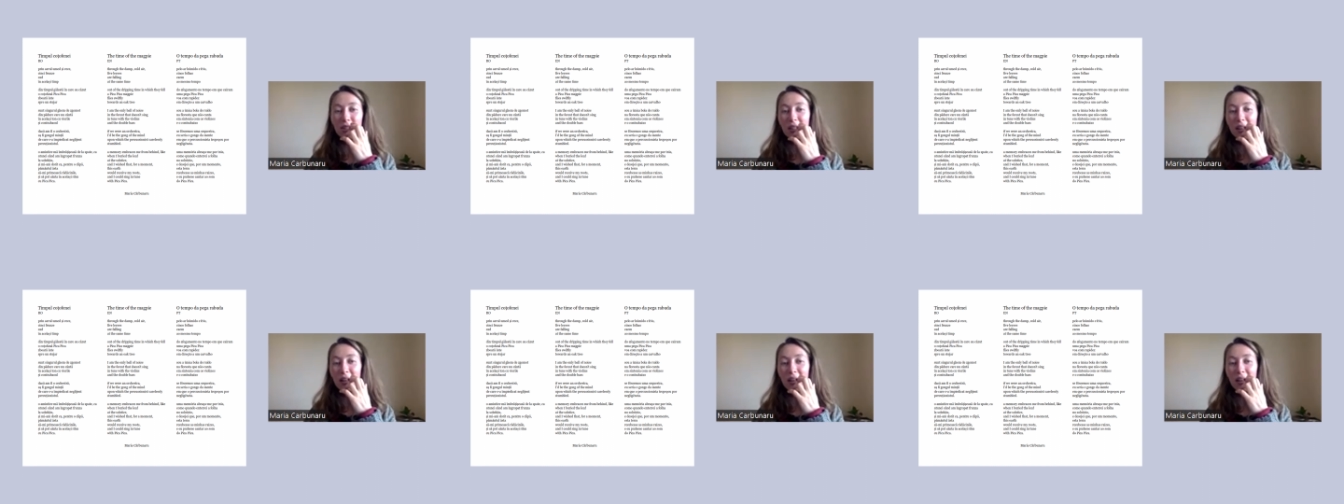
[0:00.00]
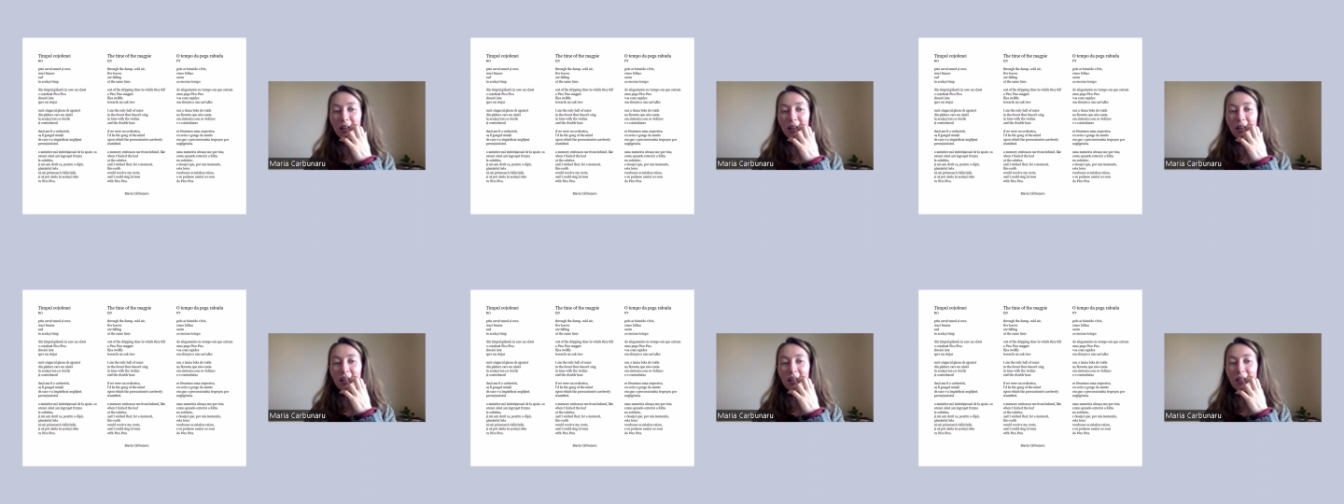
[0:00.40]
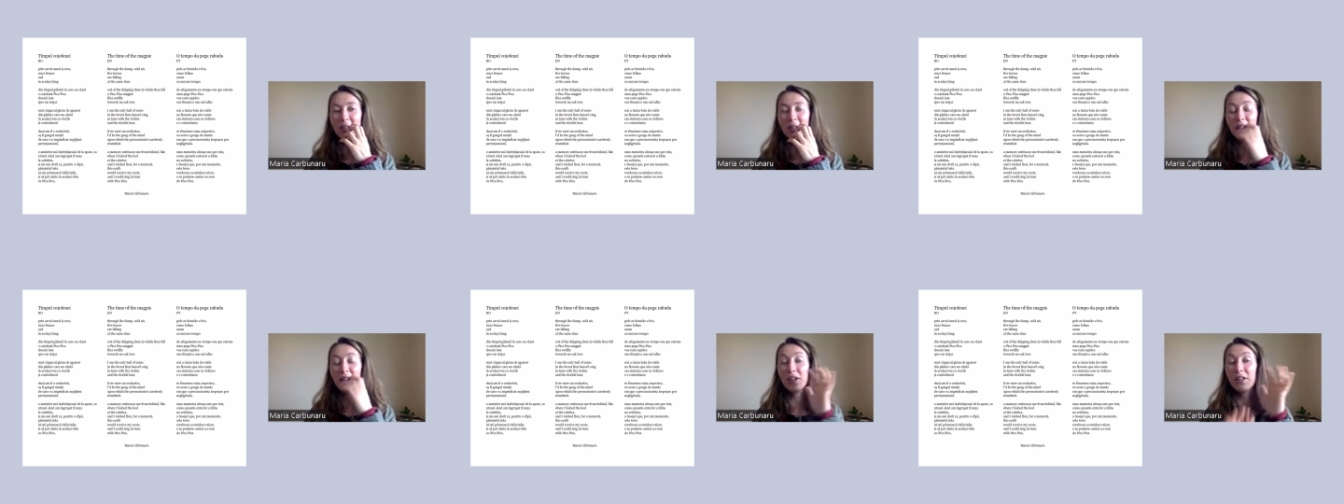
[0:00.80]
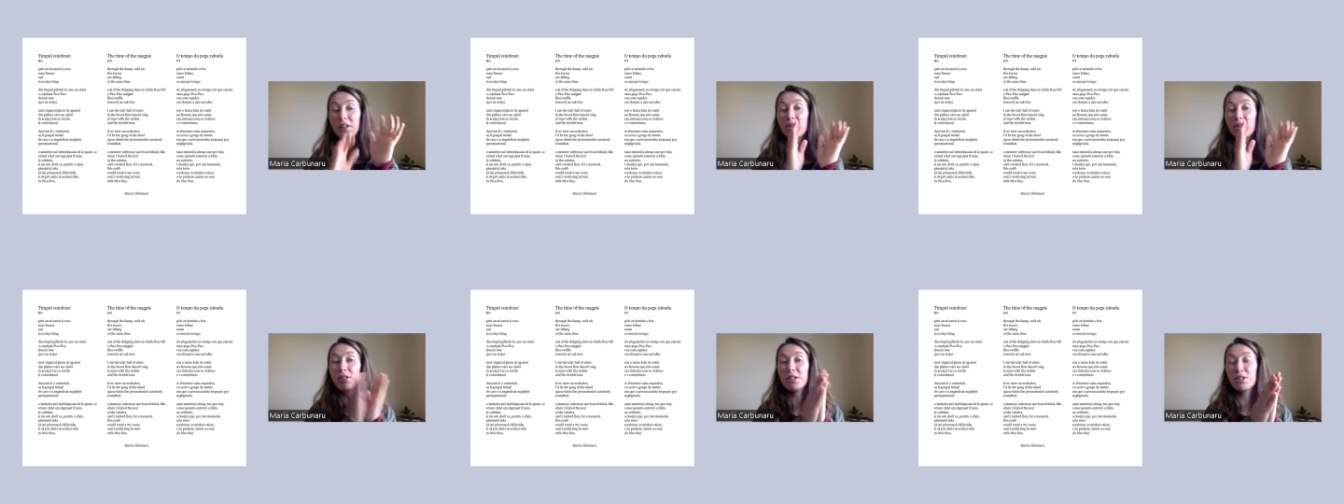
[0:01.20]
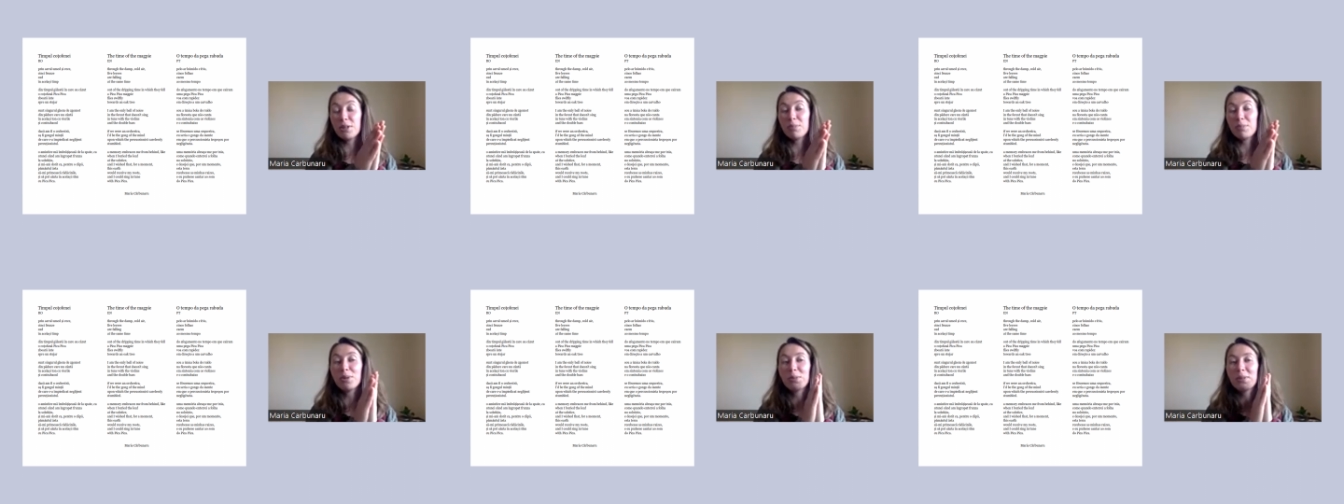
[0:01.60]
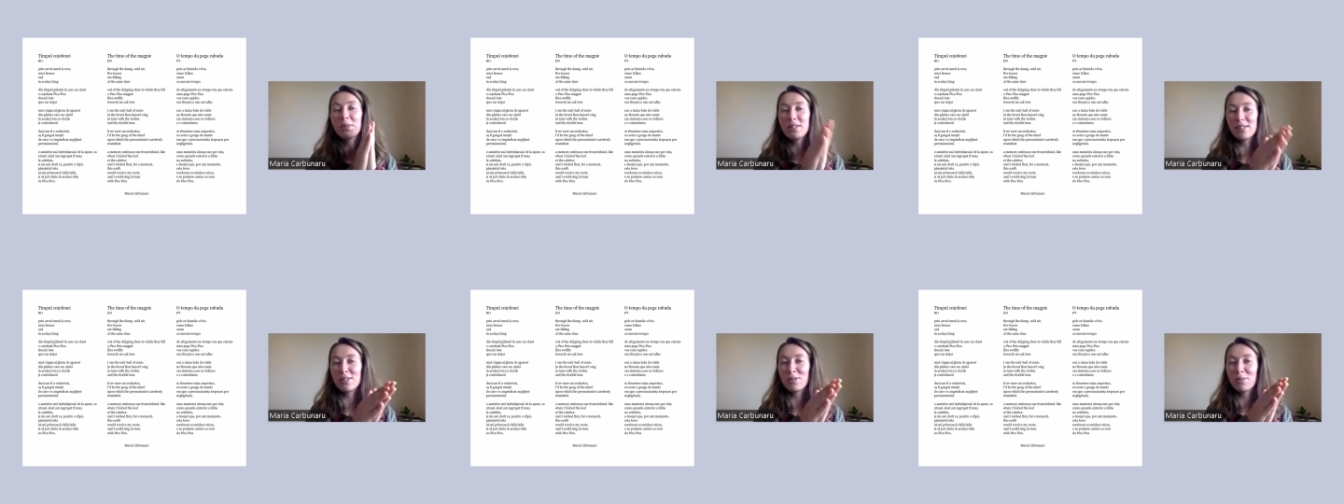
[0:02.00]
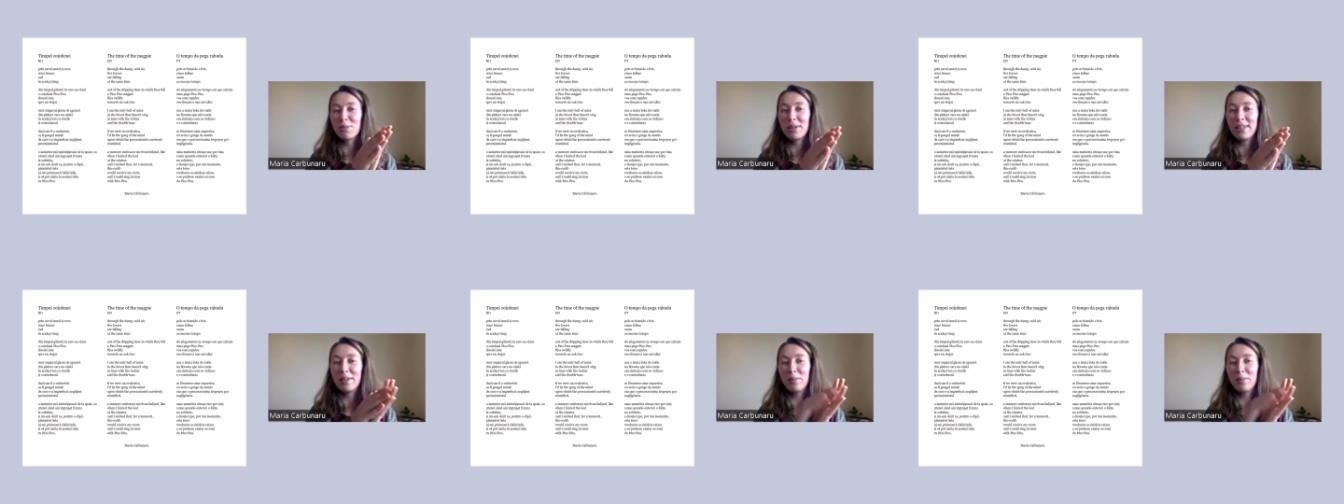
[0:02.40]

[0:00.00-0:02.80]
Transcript: Uh, the, the original poem is in Romania,